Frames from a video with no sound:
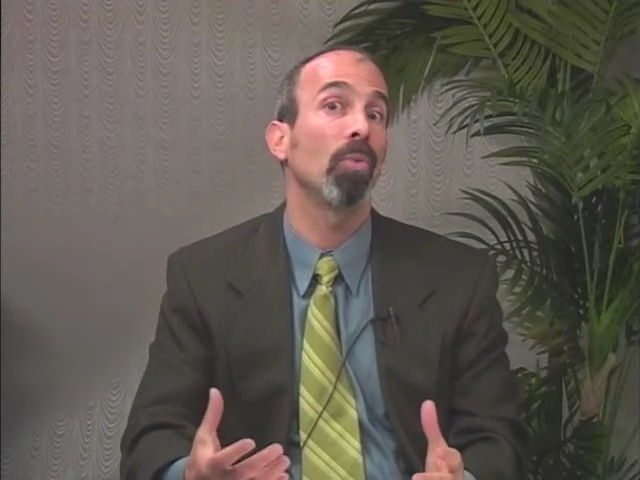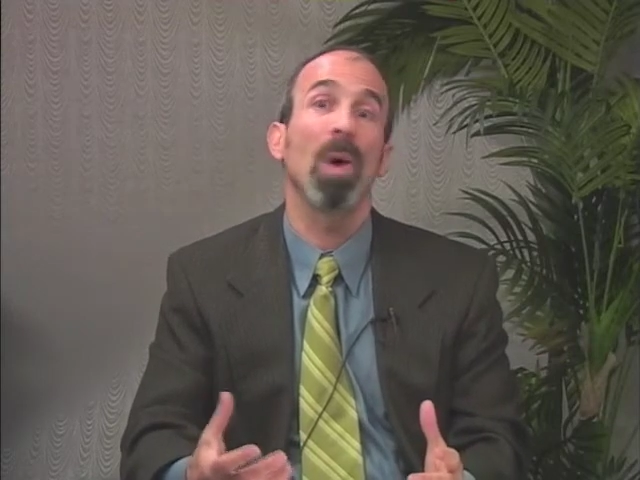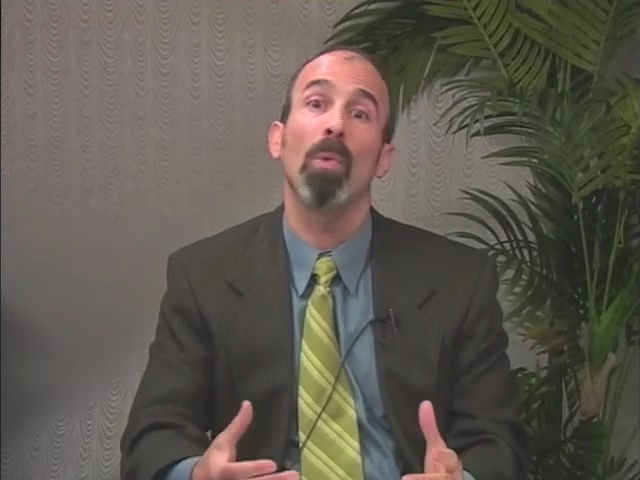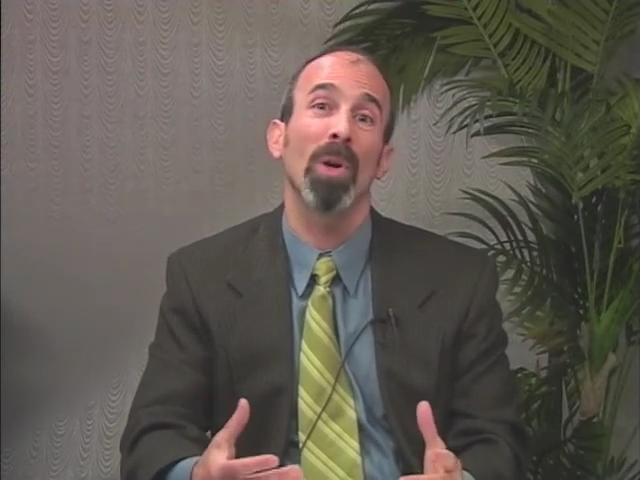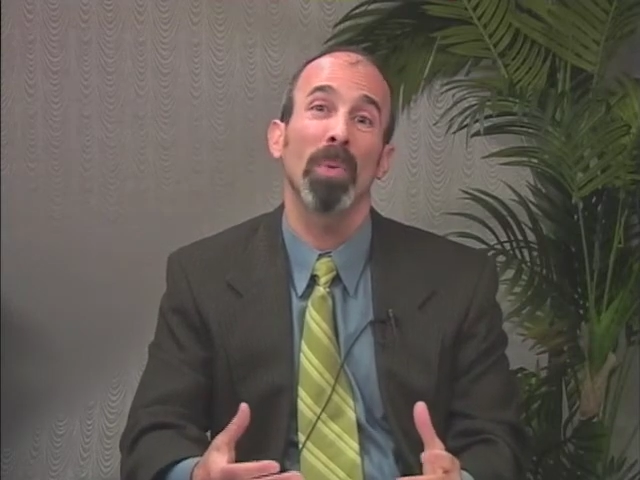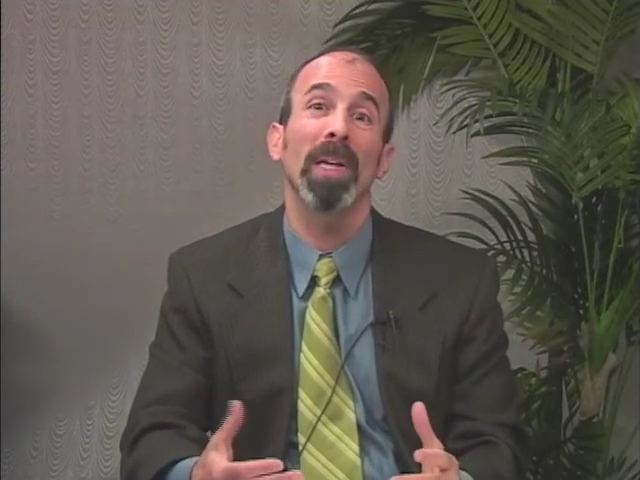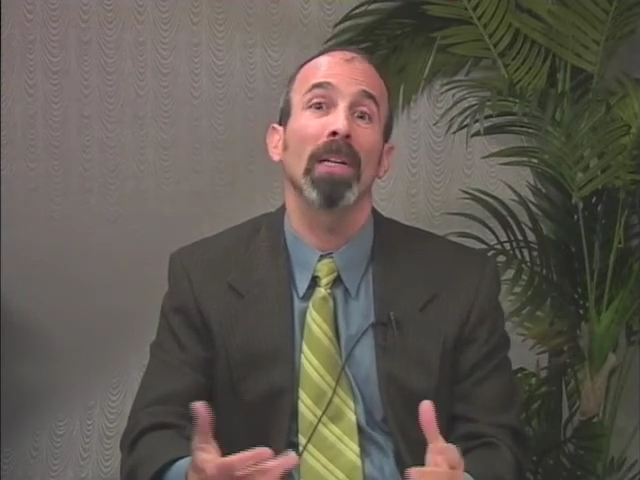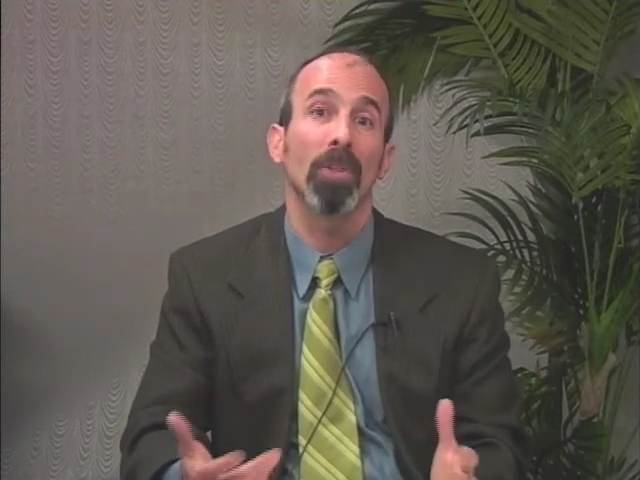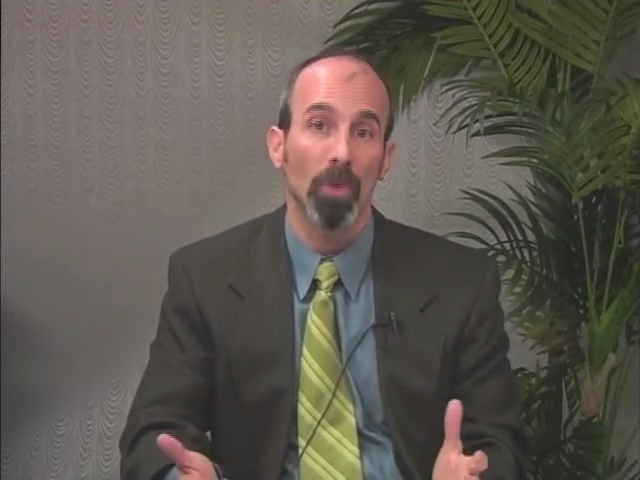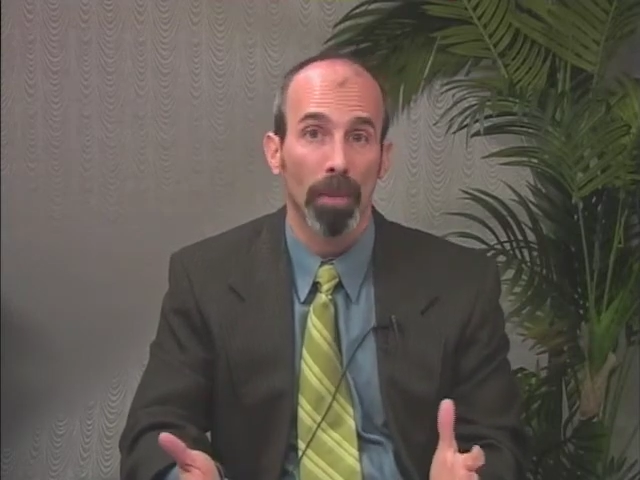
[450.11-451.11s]
well, what are we
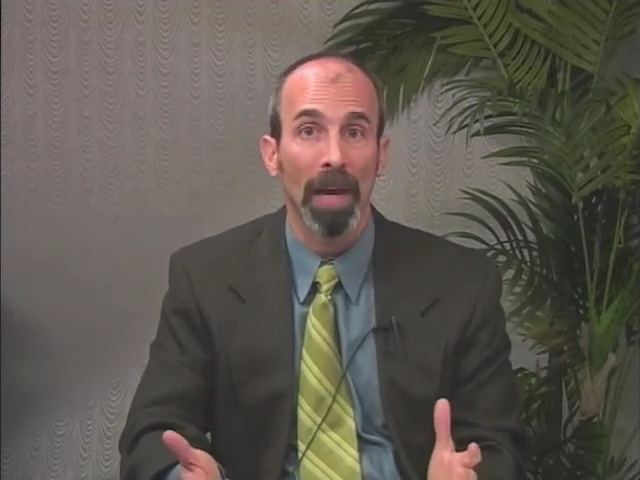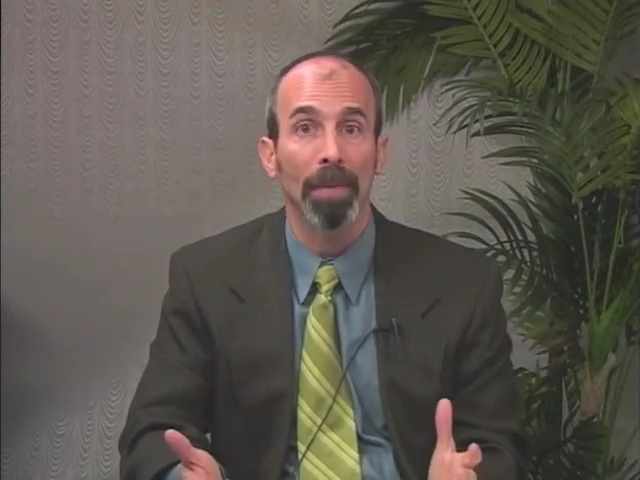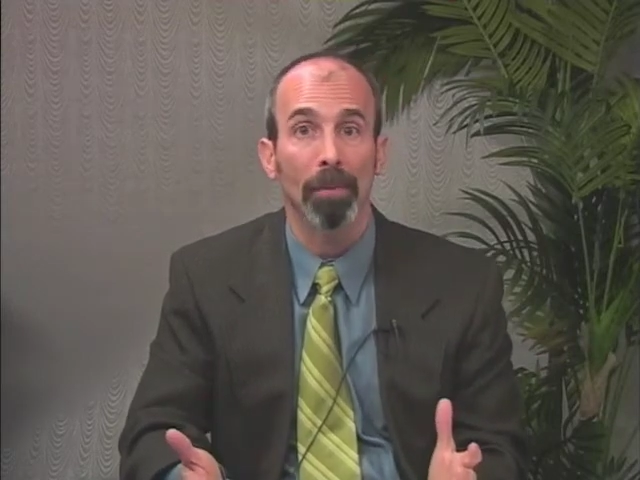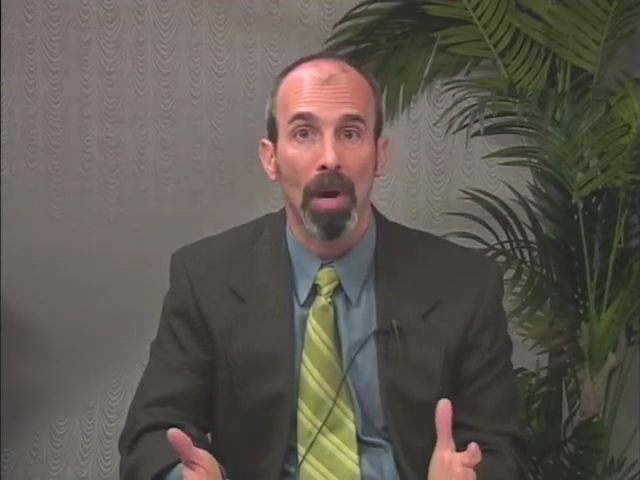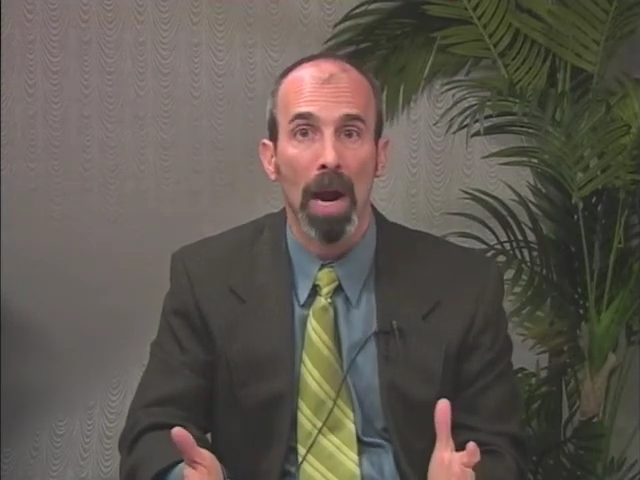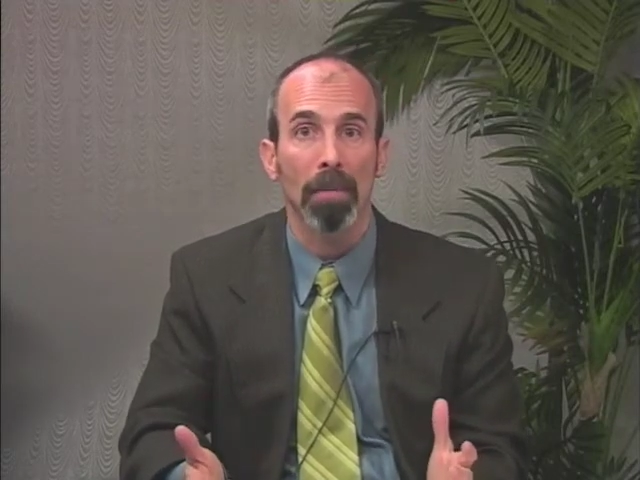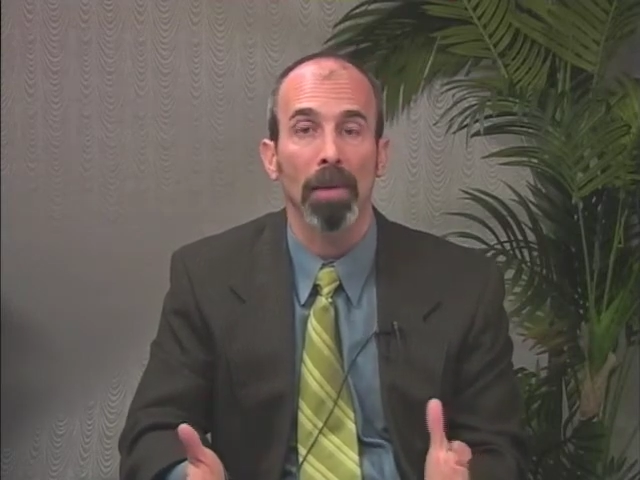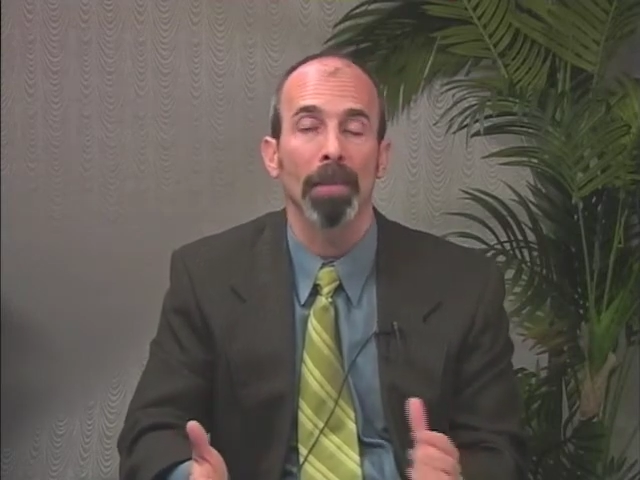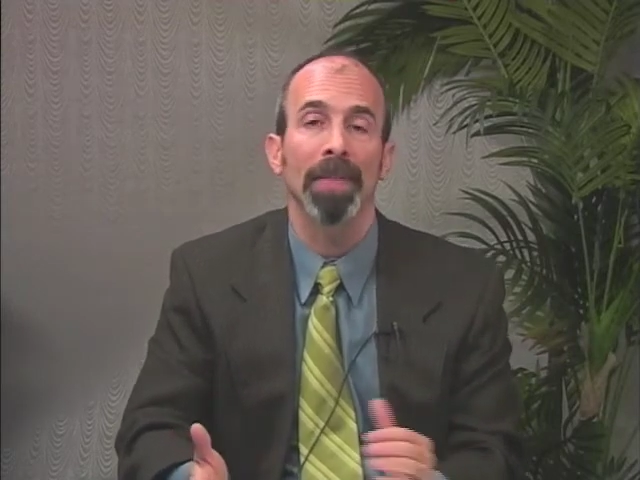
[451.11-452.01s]
going to do about the problem?